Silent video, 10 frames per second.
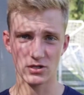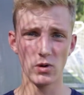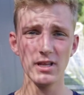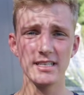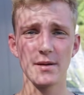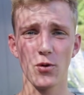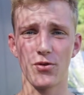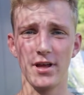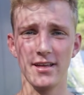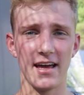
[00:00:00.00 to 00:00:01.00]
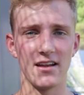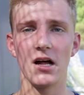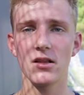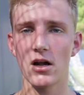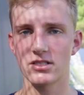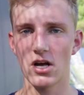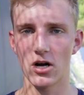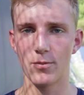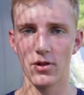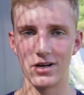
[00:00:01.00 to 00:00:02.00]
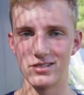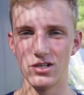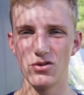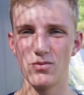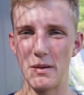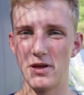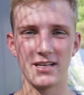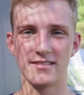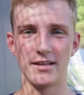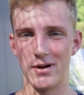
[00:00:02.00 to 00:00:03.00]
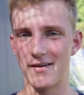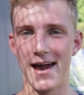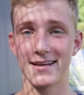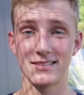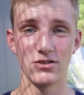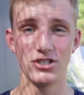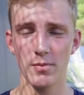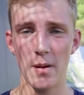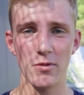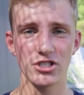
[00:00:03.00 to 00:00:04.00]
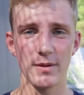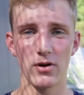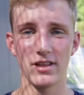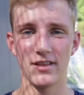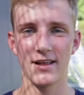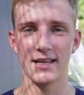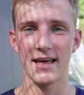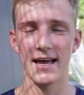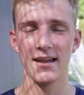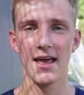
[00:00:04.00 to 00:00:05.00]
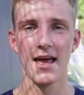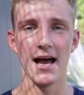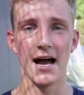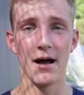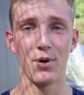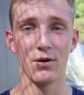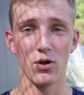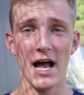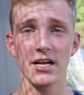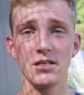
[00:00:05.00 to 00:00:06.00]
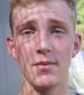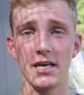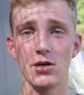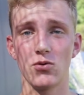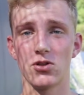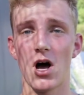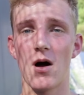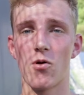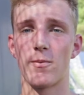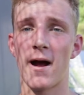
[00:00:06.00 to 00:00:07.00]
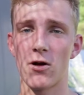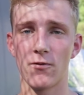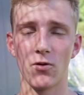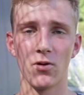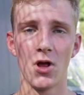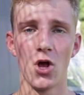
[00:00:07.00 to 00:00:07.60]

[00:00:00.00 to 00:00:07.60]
It's a really simple thing that not a lot of soccer players do, maybe because they don't have access to a gym membership or anything like that, but will actually make you a lot more powerful.